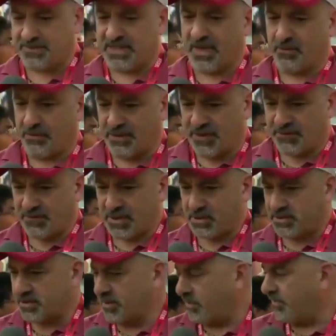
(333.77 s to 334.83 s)
Didio.
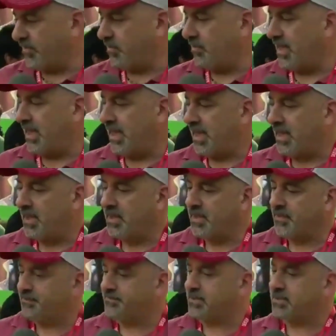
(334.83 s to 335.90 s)
Like, this whole
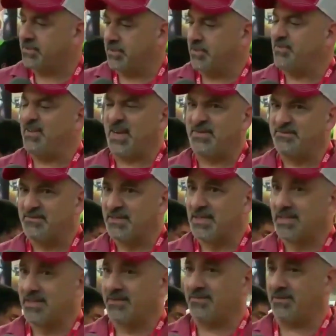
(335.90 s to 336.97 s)
thing
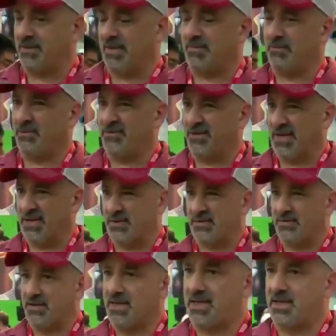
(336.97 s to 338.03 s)
was his idea. It was
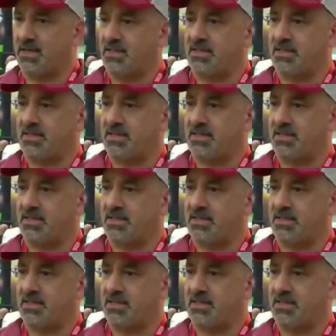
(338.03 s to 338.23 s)
pushed.